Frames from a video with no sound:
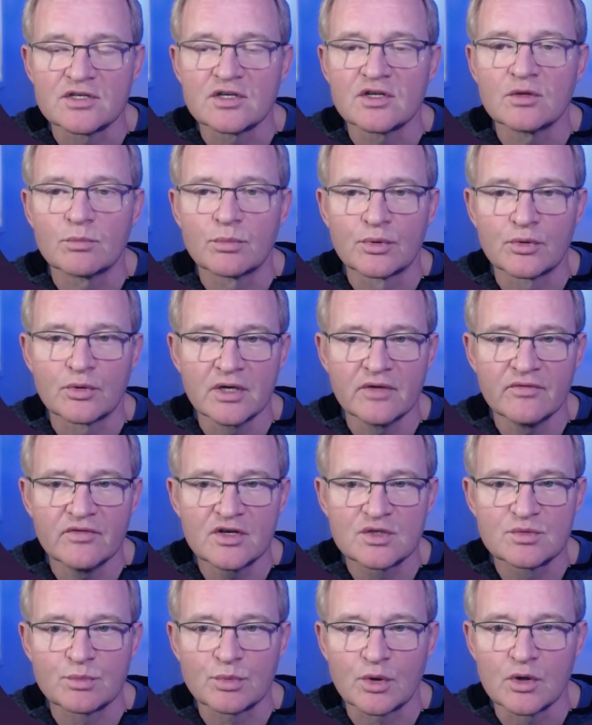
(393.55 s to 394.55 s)
to the
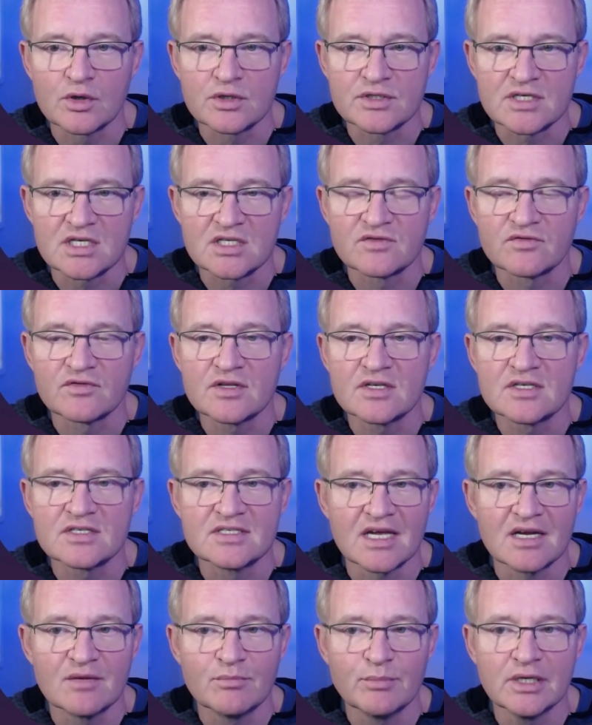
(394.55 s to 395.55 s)
previous process for the
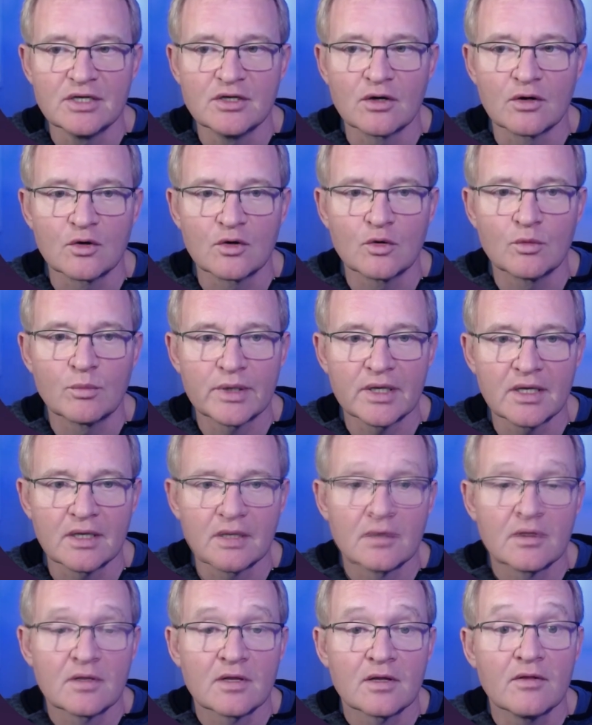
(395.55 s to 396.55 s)
ZB Dongle
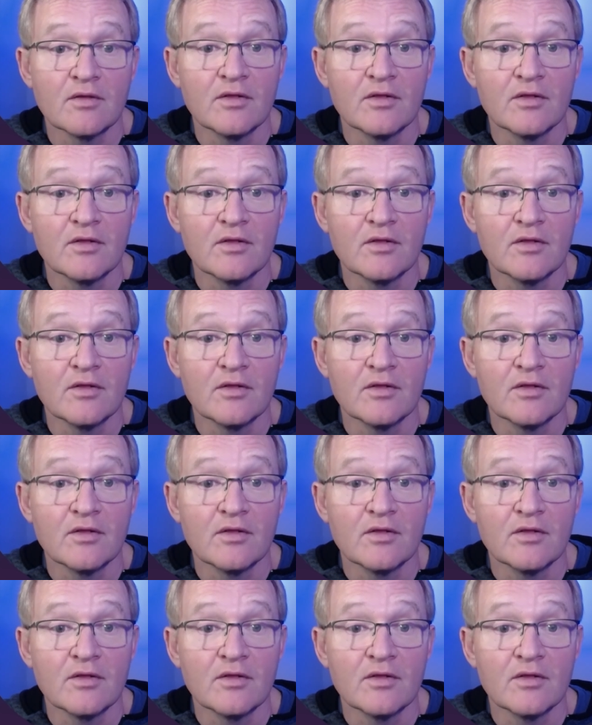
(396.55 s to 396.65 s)
P